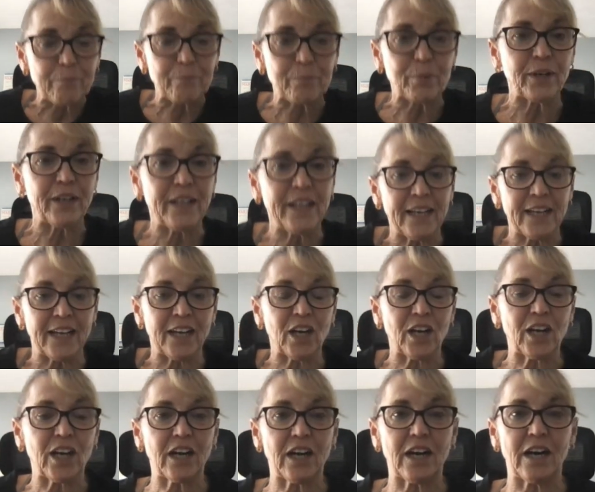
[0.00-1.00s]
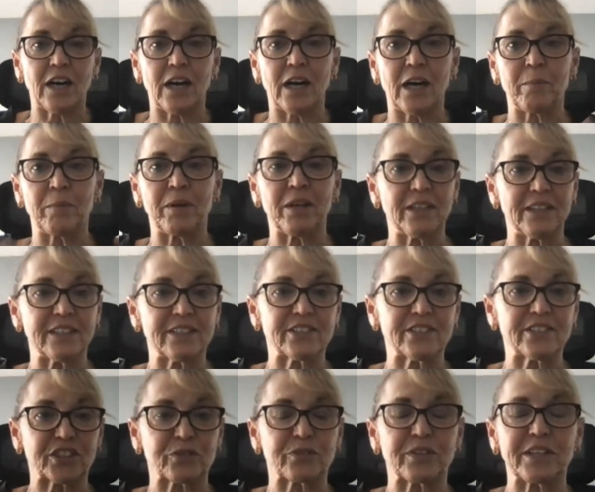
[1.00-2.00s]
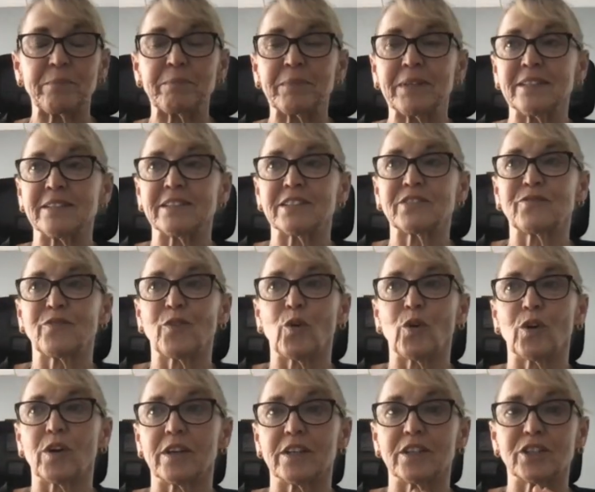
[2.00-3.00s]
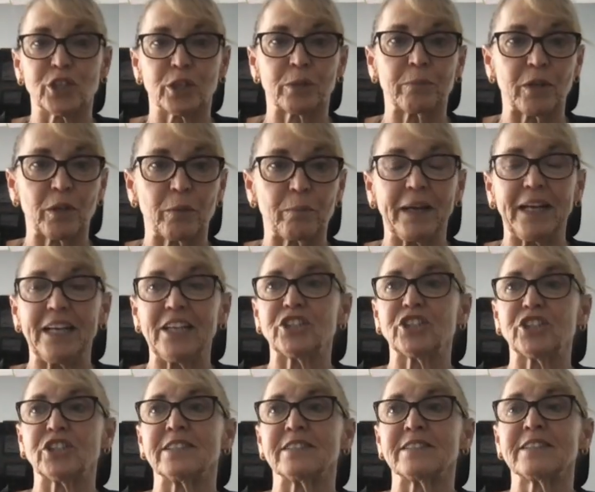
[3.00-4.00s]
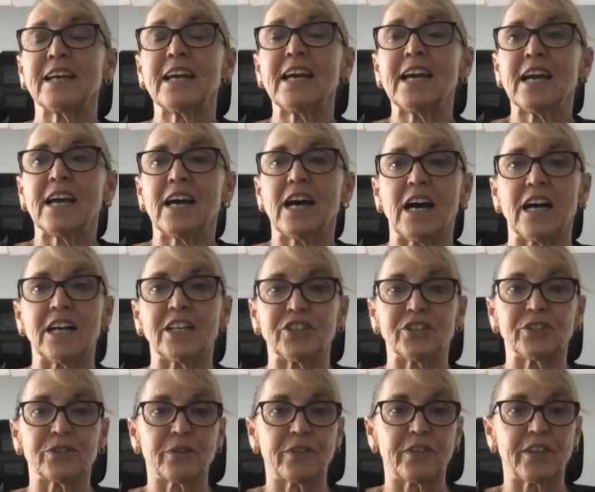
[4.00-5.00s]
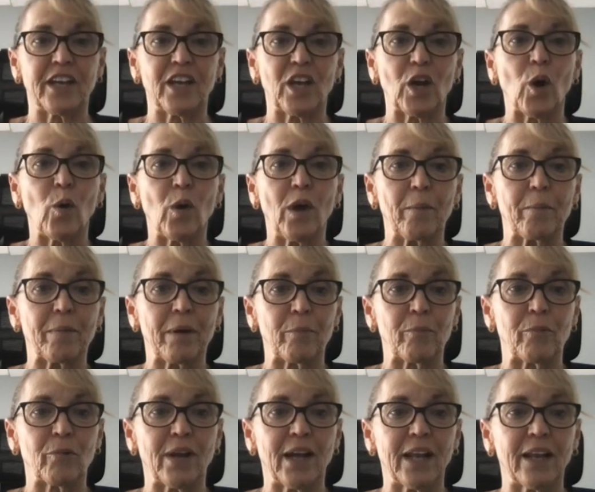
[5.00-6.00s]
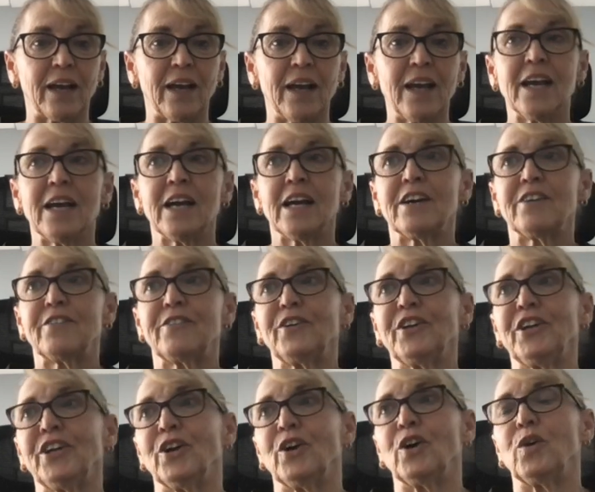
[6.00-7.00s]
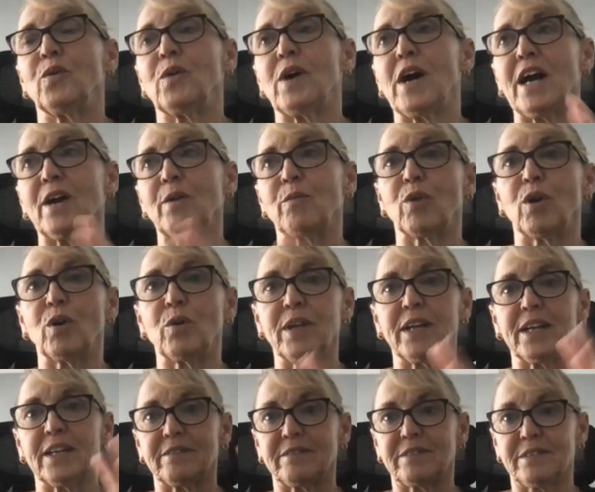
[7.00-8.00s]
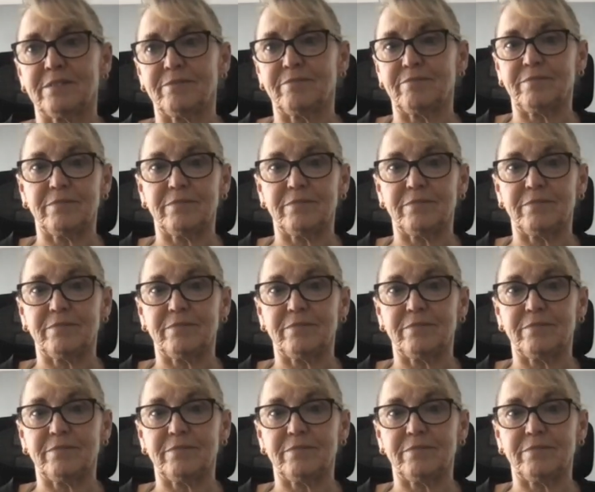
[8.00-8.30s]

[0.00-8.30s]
putting holistic treatments for terminal patients under the OHIP umbrella, I wrote it